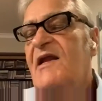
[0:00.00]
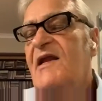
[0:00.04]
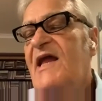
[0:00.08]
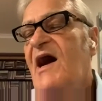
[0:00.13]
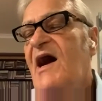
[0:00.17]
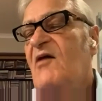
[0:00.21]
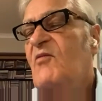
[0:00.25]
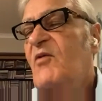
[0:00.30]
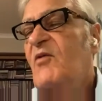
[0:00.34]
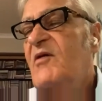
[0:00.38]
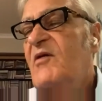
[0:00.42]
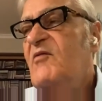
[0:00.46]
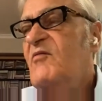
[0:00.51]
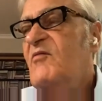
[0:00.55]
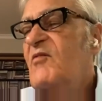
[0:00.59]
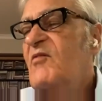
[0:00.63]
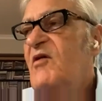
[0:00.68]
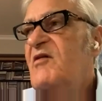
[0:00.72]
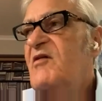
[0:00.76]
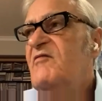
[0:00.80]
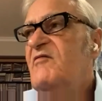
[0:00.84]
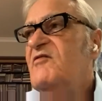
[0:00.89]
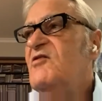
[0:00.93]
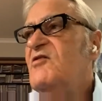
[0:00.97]
Now we,
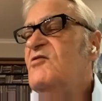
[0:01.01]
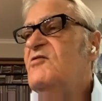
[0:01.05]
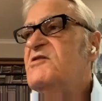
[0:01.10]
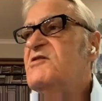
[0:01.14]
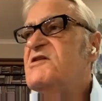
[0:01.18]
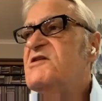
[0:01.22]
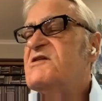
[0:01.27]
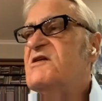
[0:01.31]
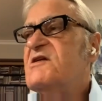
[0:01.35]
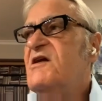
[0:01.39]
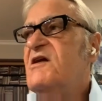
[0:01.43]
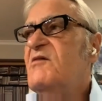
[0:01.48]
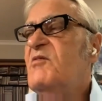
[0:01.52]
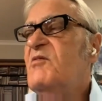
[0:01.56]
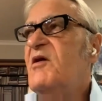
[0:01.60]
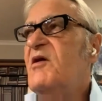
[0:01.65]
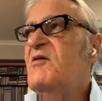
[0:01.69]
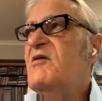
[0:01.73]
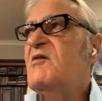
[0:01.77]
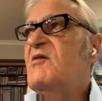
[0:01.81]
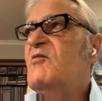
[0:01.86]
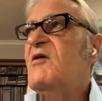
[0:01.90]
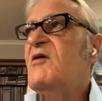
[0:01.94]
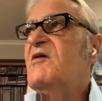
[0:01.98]
we of course you know
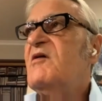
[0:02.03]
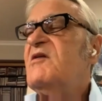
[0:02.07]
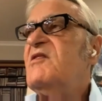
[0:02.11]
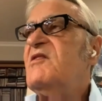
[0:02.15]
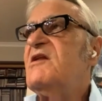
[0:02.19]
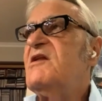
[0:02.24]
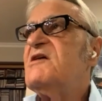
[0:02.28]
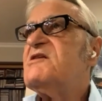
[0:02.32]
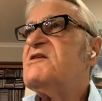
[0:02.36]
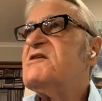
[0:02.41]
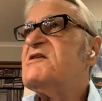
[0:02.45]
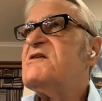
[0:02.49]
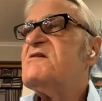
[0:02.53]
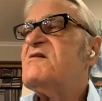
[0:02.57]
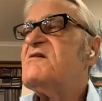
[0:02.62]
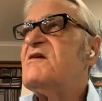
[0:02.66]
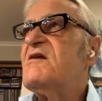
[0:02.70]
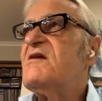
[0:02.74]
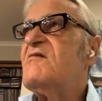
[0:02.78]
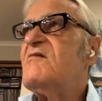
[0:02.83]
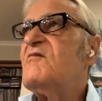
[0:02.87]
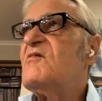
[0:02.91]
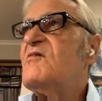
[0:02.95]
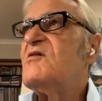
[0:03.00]
we're we're in this
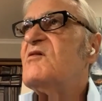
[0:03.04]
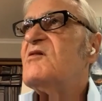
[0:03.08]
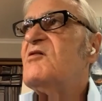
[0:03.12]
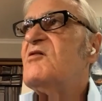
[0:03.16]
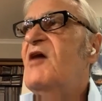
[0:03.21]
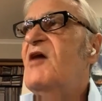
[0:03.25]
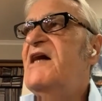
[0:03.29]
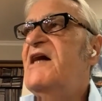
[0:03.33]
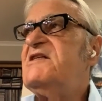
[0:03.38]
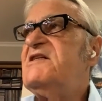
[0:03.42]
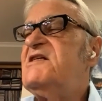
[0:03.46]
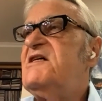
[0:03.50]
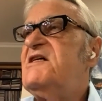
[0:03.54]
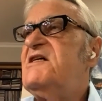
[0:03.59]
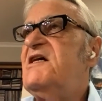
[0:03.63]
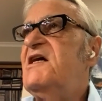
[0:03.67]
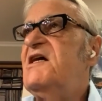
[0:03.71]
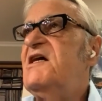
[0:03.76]
crazy